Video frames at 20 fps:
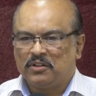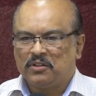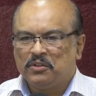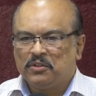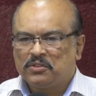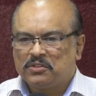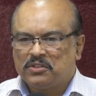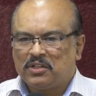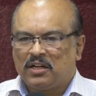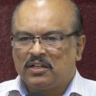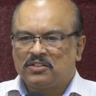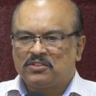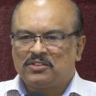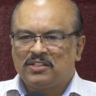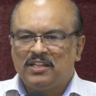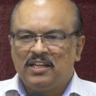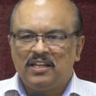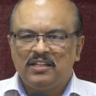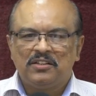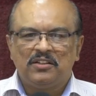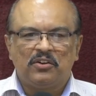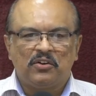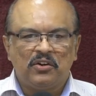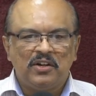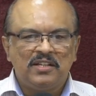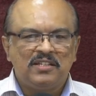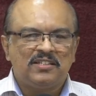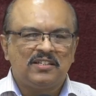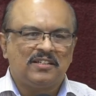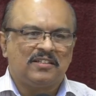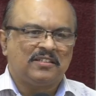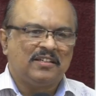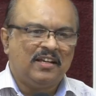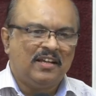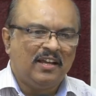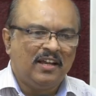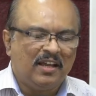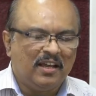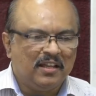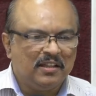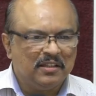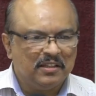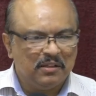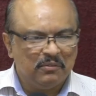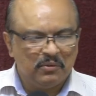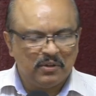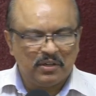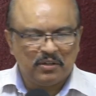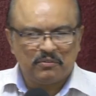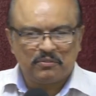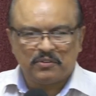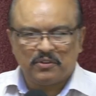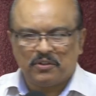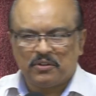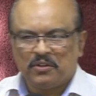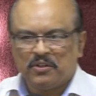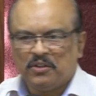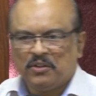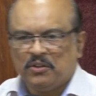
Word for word: You start seeing the riches in the Word of God.